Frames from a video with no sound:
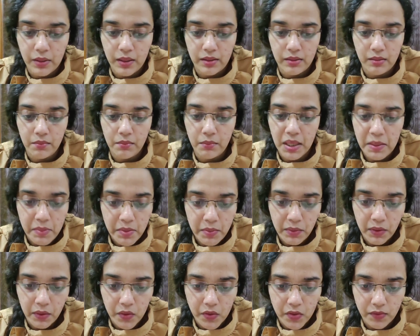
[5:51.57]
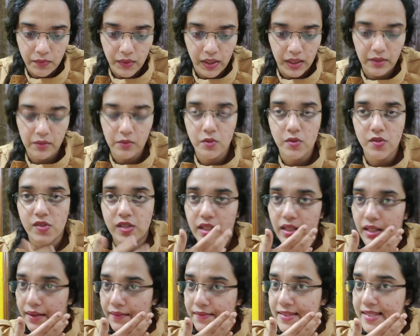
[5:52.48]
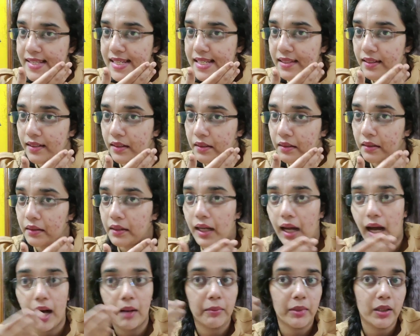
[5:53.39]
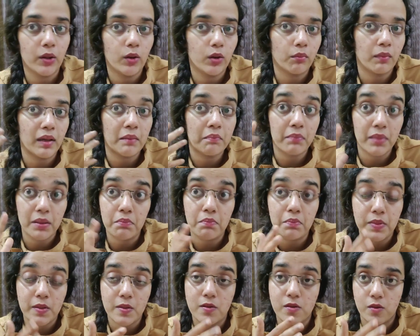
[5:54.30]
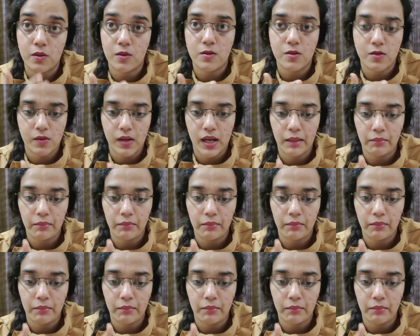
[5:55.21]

but maybe because of adenosine, I've seen a little calming on my pimples also.